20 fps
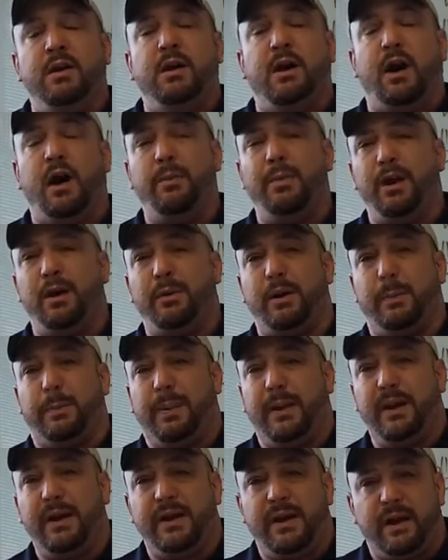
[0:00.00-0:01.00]
I'll be able to
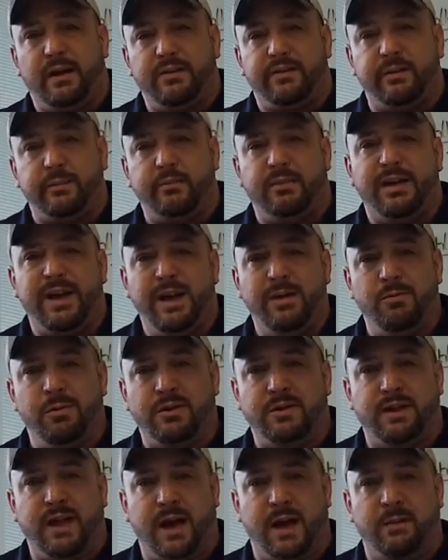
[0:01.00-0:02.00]
pay down some debt
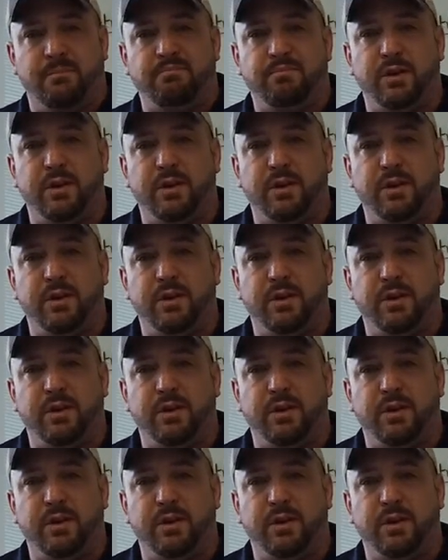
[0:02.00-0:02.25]
with that,